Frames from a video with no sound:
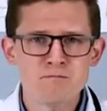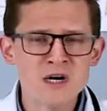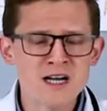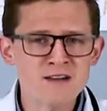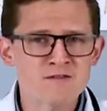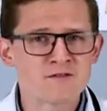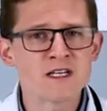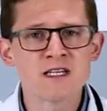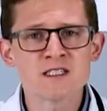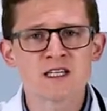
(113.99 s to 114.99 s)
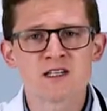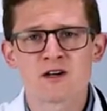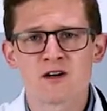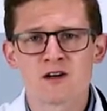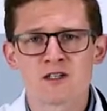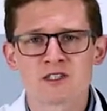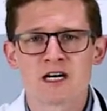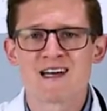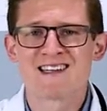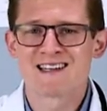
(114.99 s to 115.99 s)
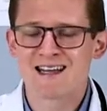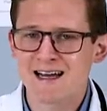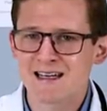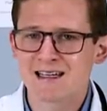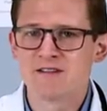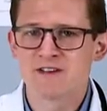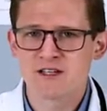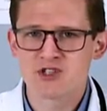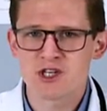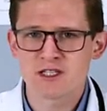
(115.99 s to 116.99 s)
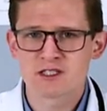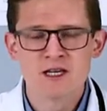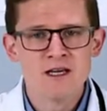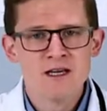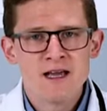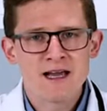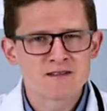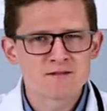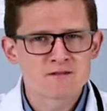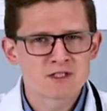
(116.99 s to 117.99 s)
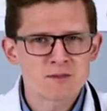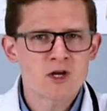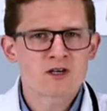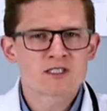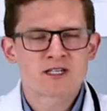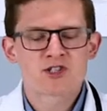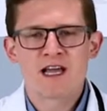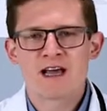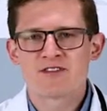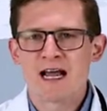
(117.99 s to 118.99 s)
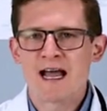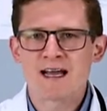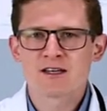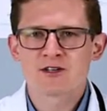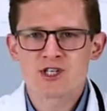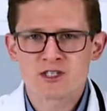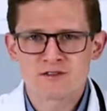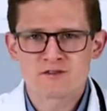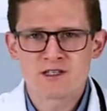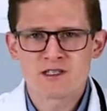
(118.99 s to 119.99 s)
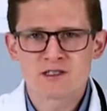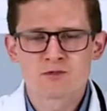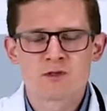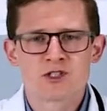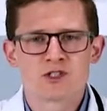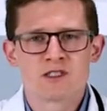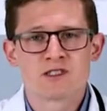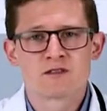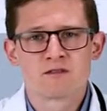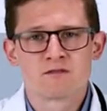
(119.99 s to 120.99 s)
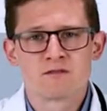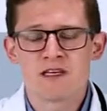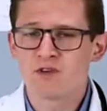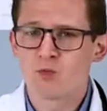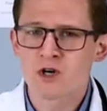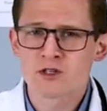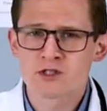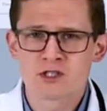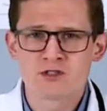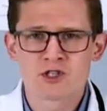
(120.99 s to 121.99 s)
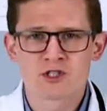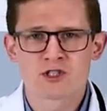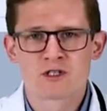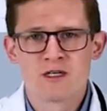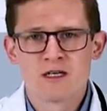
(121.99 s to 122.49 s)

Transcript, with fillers: But fleas can cause a lot of itchiness. And some dogs actually have an allergy to fleas, which is even worse than just